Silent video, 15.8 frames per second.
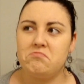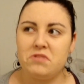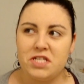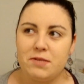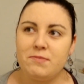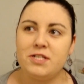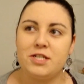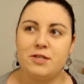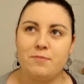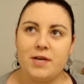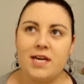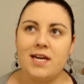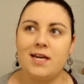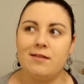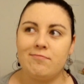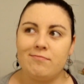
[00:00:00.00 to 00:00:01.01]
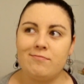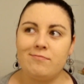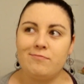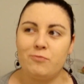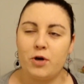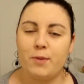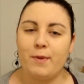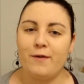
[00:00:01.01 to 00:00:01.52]
seems to be
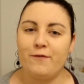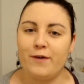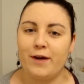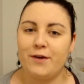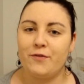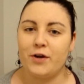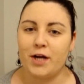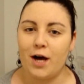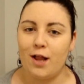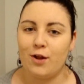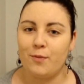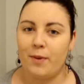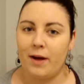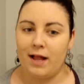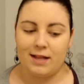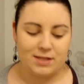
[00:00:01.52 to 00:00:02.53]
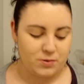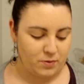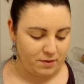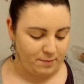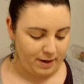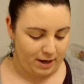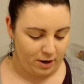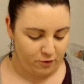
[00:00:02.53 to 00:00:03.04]
one of my favorite color palettes
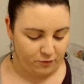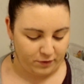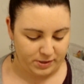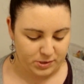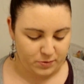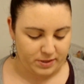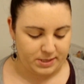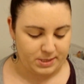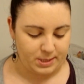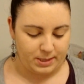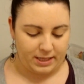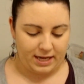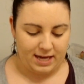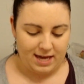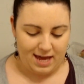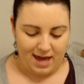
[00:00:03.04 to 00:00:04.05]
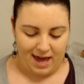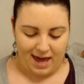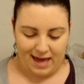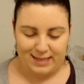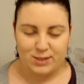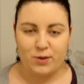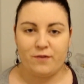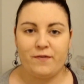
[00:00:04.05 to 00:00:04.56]
with my outfits recently.
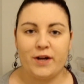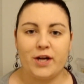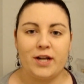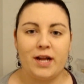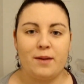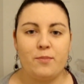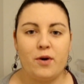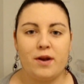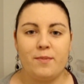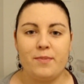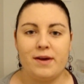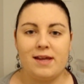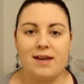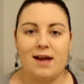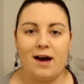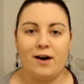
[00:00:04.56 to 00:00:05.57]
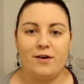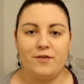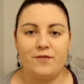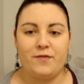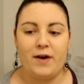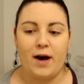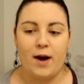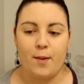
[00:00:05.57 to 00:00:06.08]
And so I figured I'd put a bit
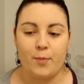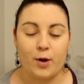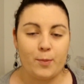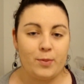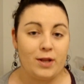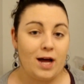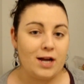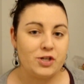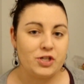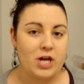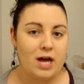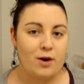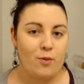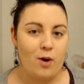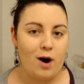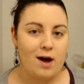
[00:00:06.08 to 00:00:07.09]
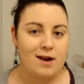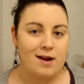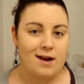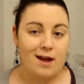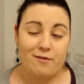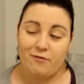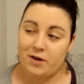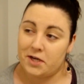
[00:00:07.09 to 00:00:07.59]
of purple eyeshadow on,
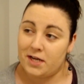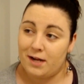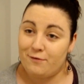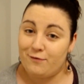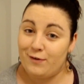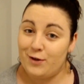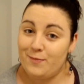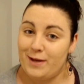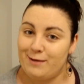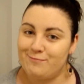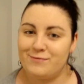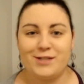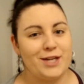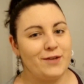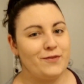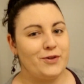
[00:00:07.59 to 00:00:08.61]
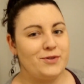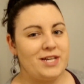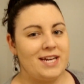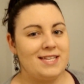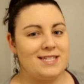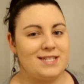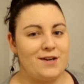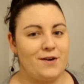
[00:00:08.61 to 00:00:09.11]
and I figured I'd film it, give you a
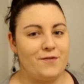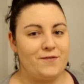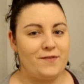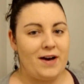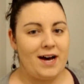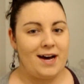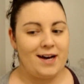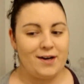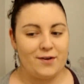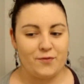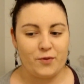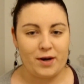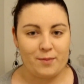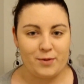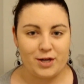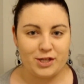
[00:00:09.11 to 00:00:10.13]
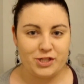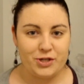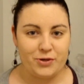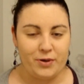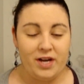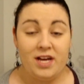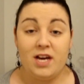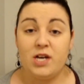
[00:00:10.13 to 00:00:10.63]
taste of what I'm going to
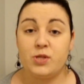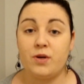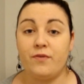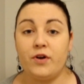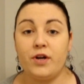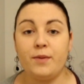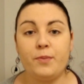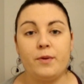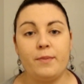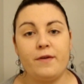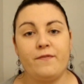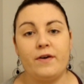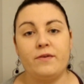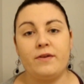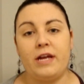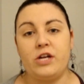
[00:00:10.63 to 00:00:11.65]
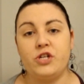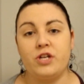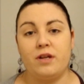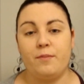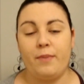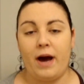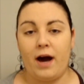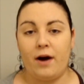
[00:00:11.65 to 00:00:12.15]
do. So I've already put my
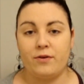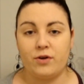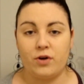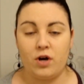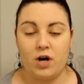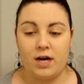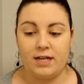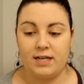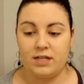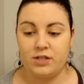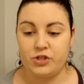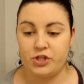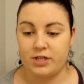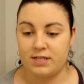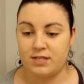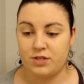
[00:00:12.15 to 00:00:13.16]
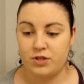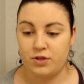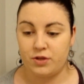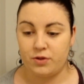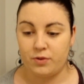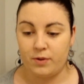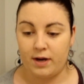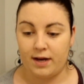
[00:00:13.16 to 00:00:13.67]
foundation and powder on just
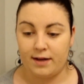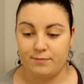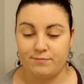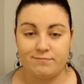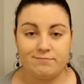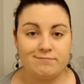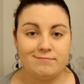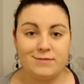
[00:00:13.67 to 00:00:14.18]
to